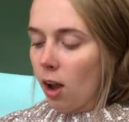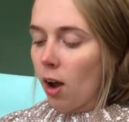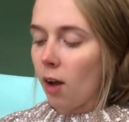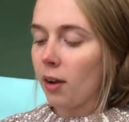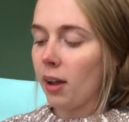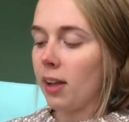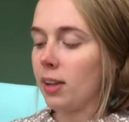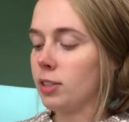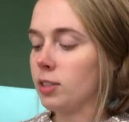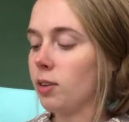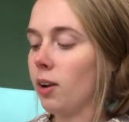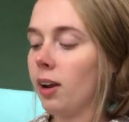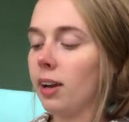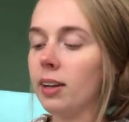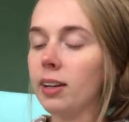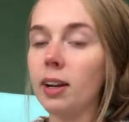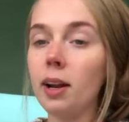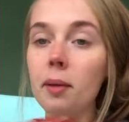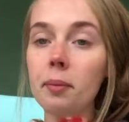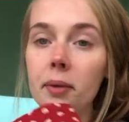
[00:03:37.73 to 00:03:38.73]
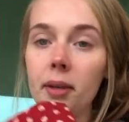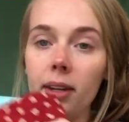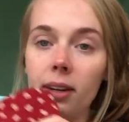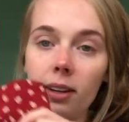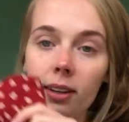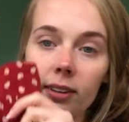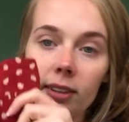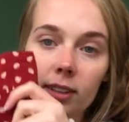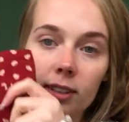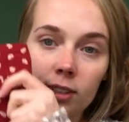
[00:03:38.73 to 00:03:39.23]
Okay, so I ended up
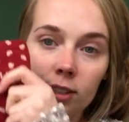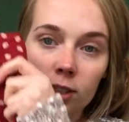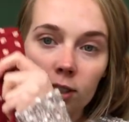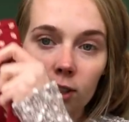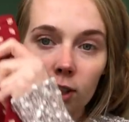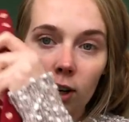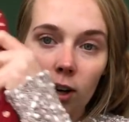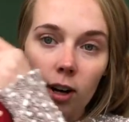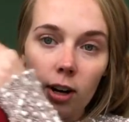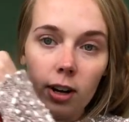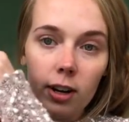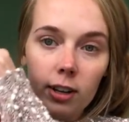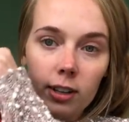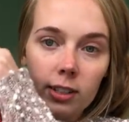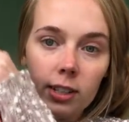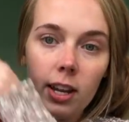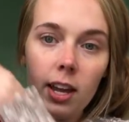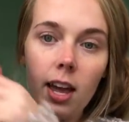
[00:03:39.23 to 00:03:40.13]
getting this skirt,